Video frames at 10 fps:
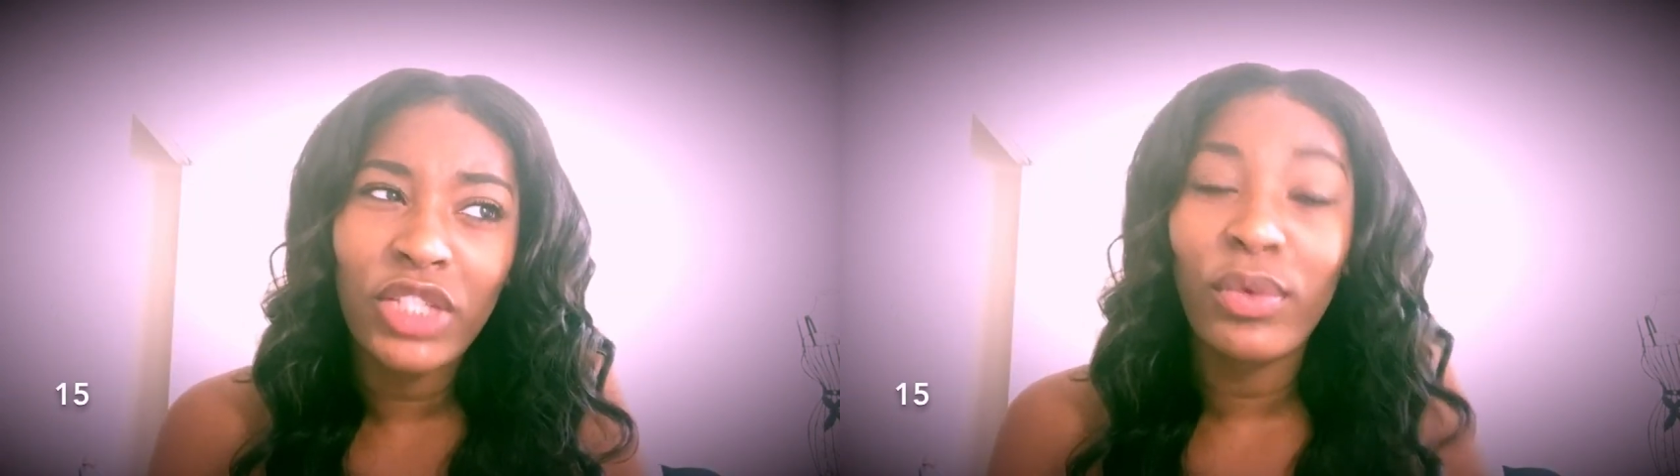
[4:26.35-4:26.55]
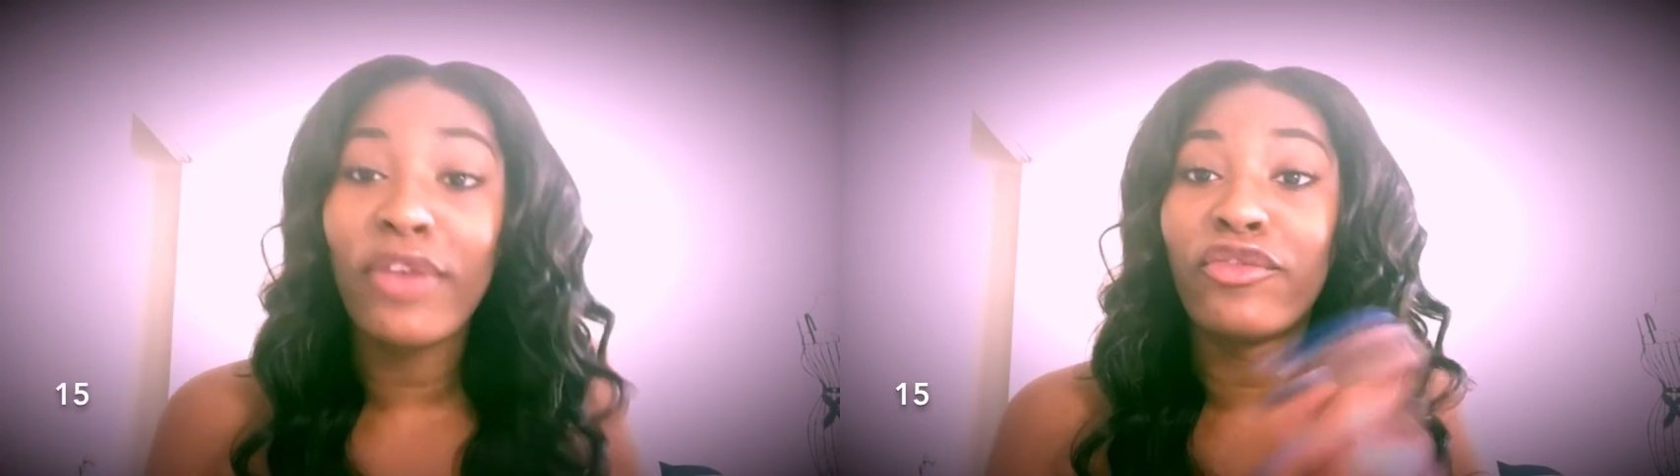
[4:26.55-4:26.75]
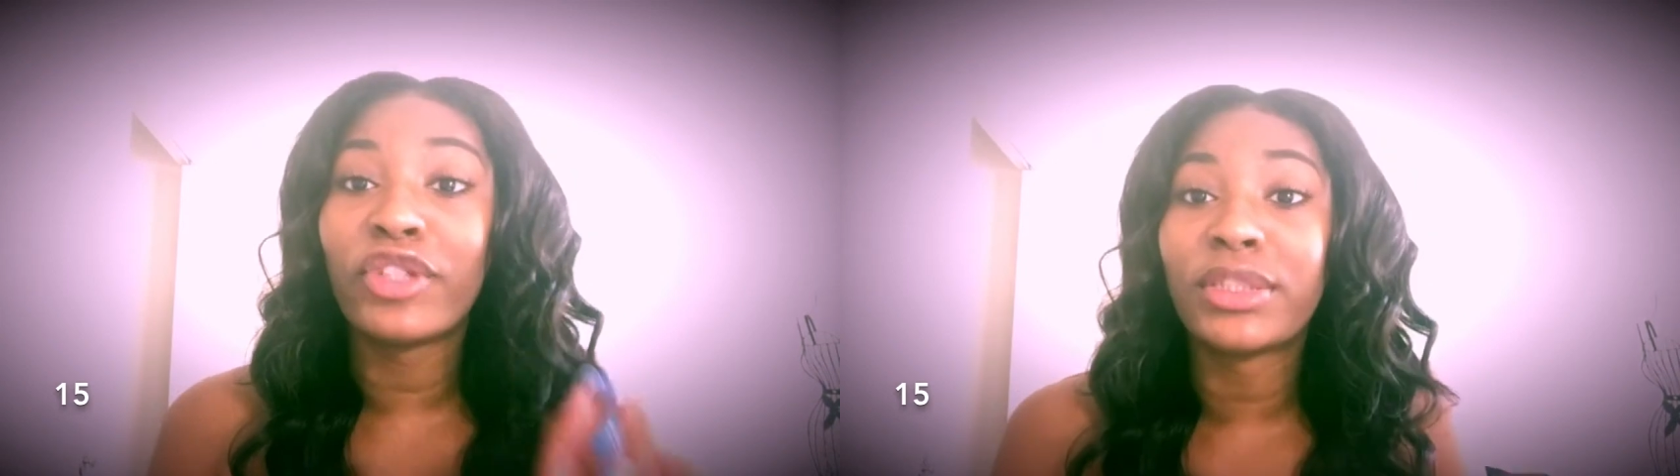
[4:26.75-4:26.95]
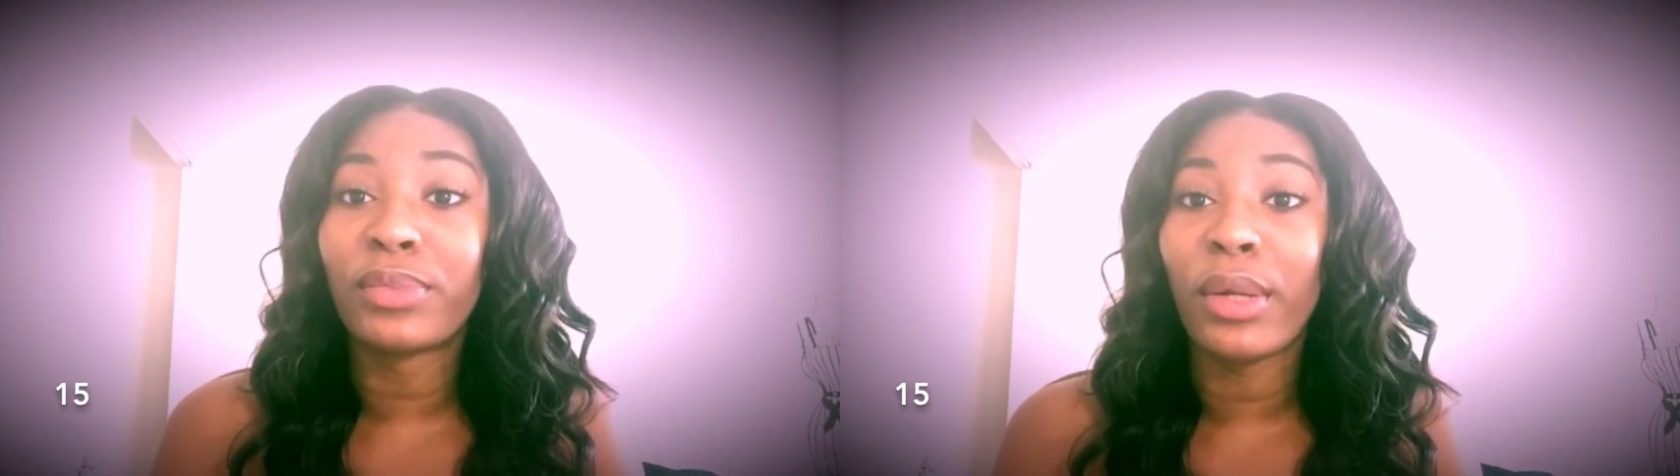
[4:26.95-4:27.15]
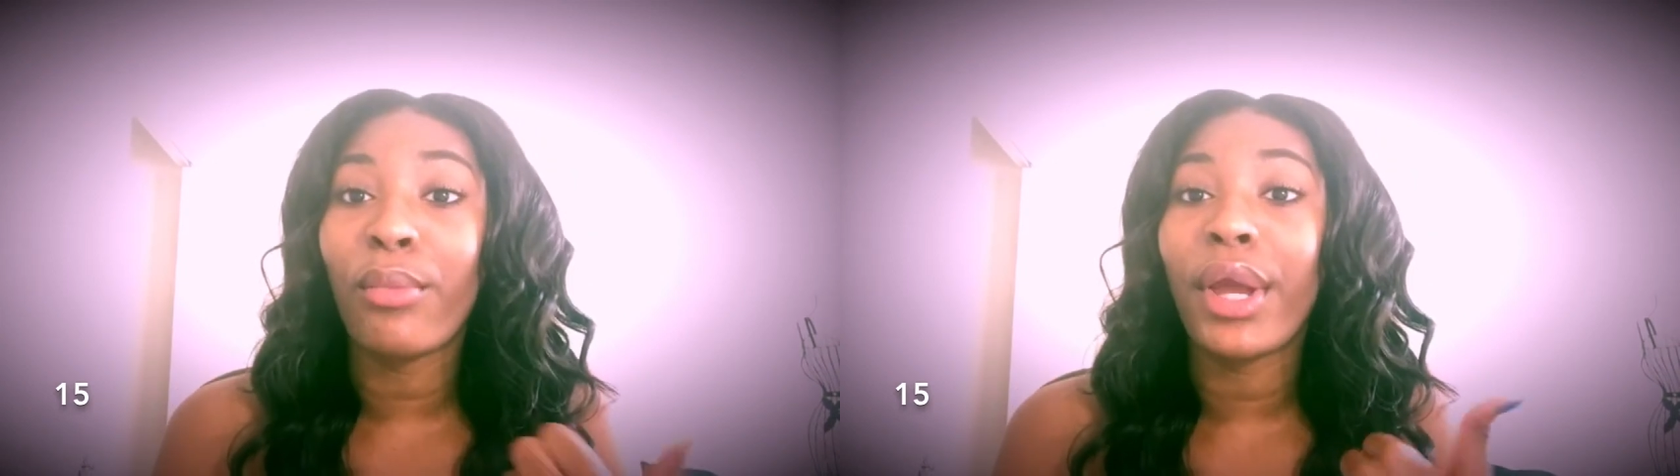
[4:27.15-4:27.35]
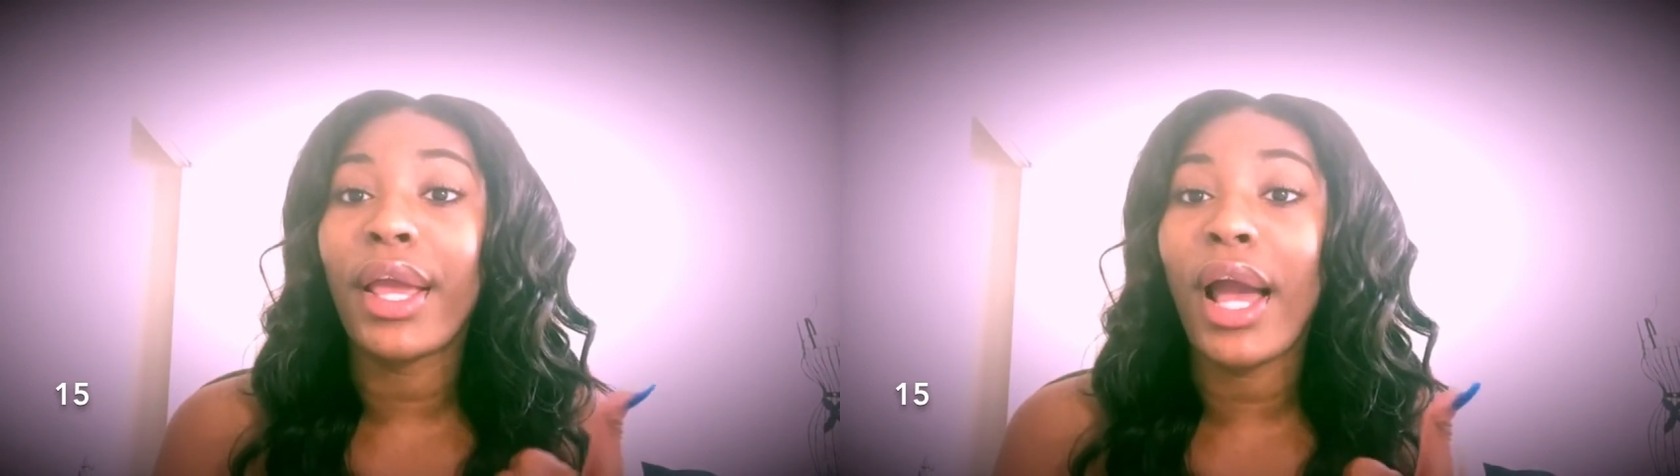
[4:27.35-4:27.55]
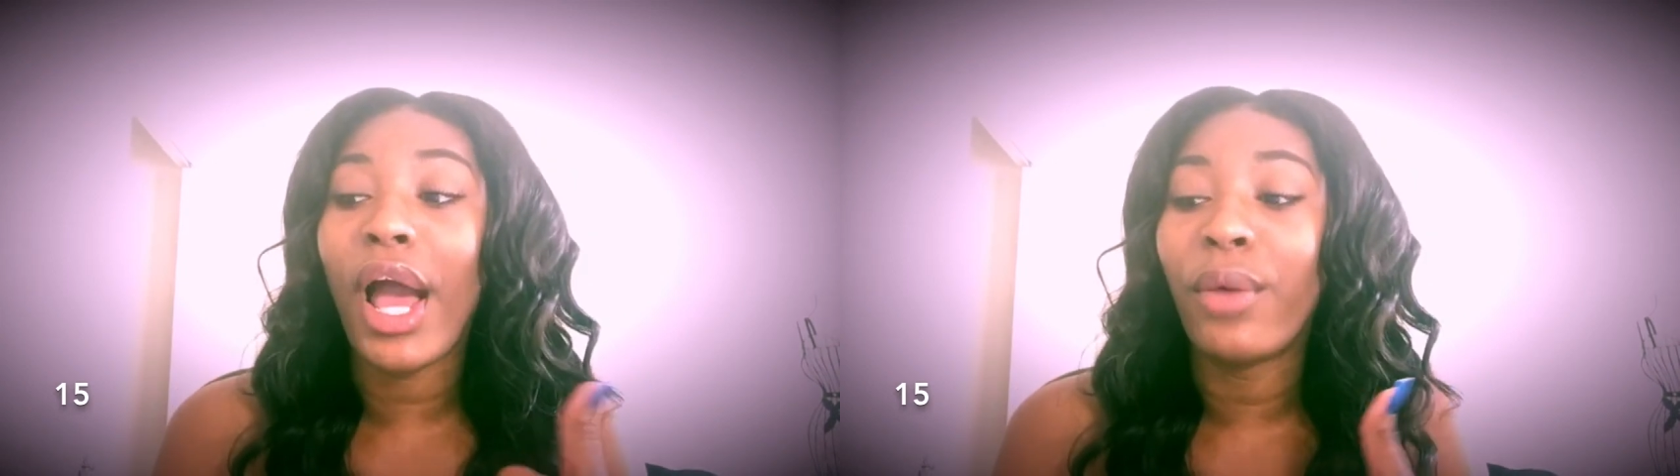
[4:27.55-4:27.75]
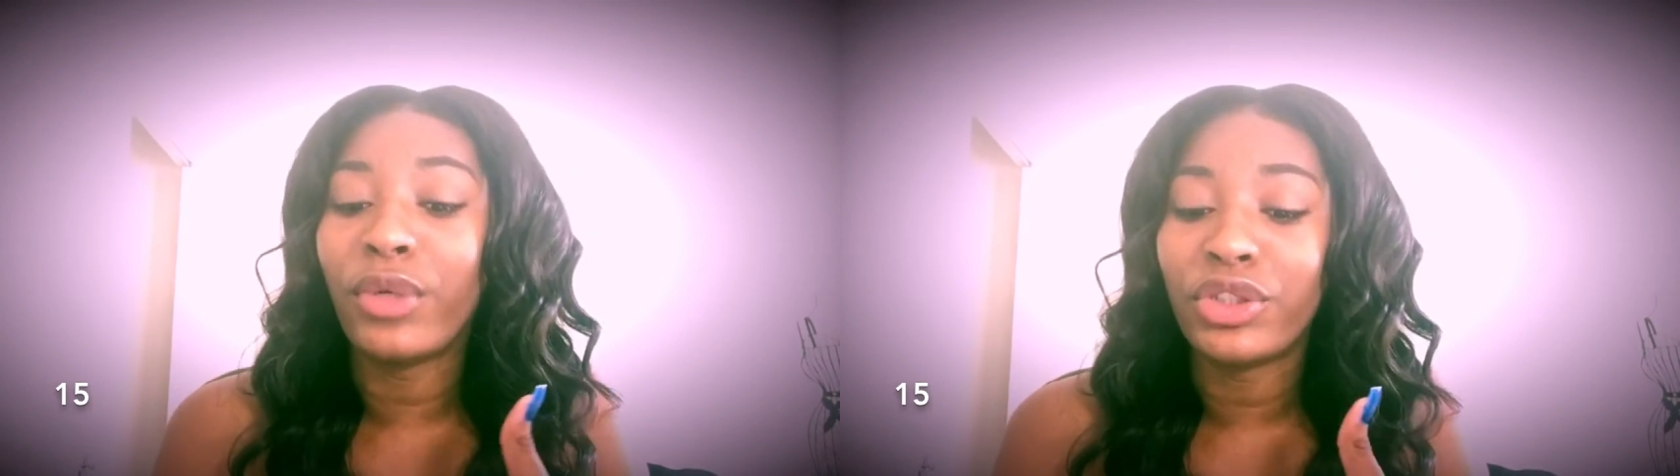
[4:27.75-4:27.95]
I went to Virginia
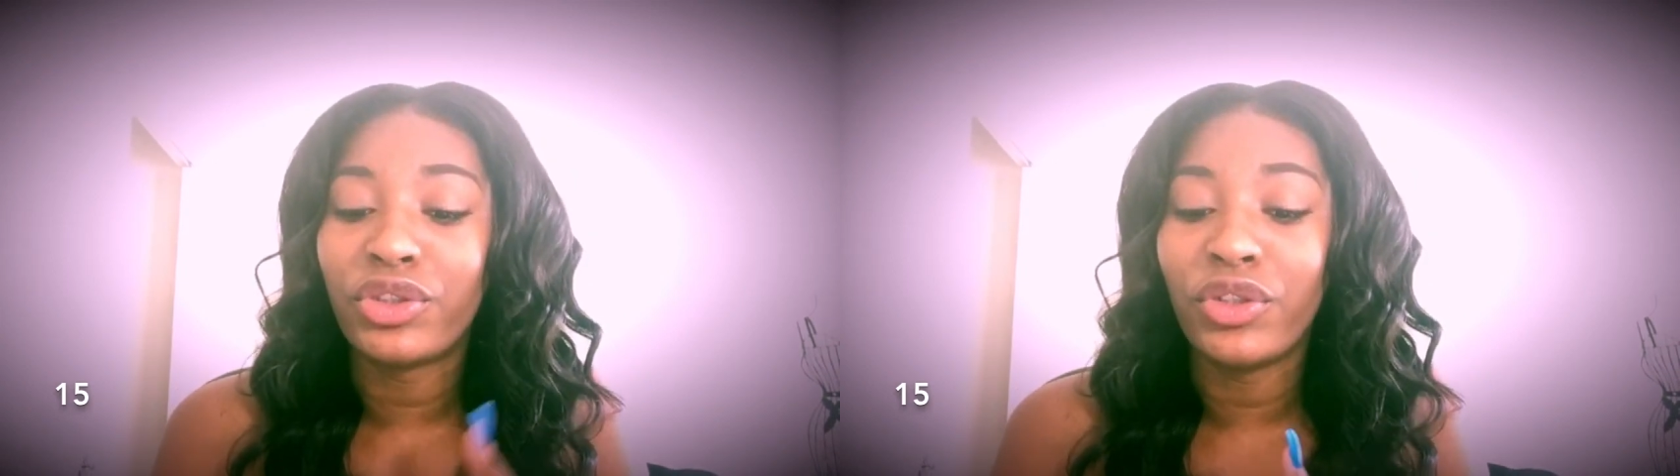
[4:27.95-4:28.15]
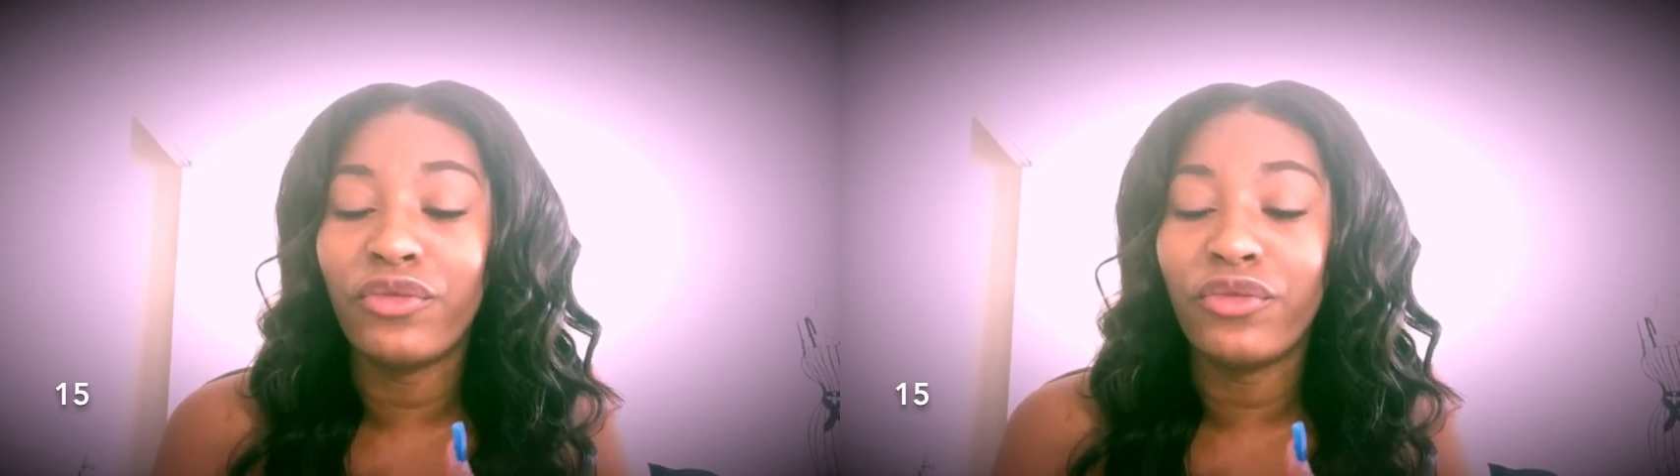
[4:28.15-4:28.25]
Beach.